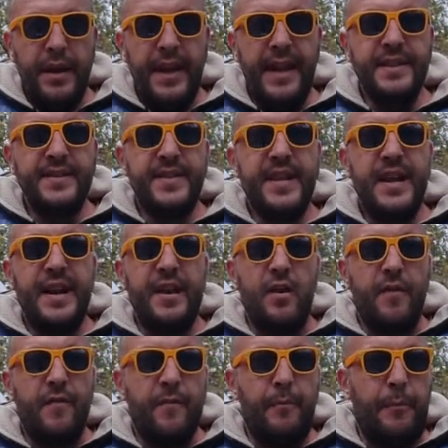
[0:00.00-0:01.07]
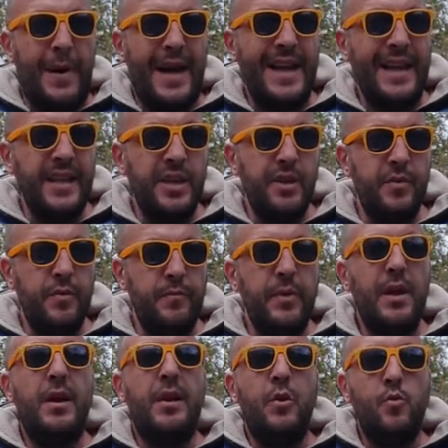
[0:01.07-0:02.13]
Instead of buying new,
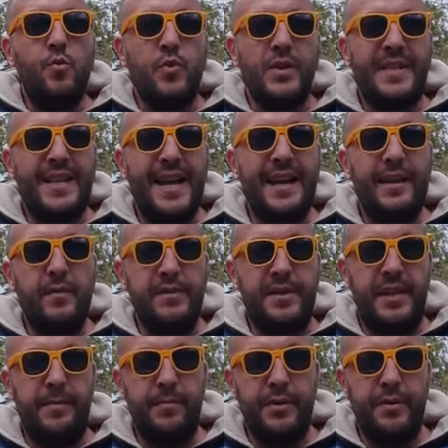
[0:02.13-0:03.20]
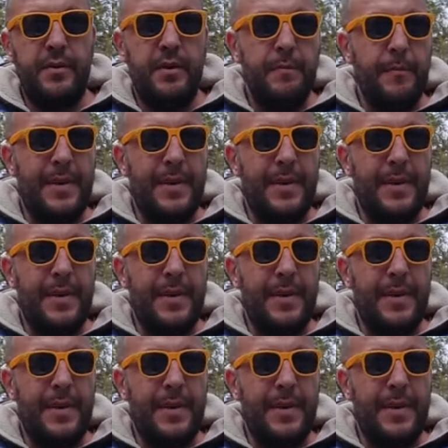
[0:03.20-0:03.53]
recycled timber,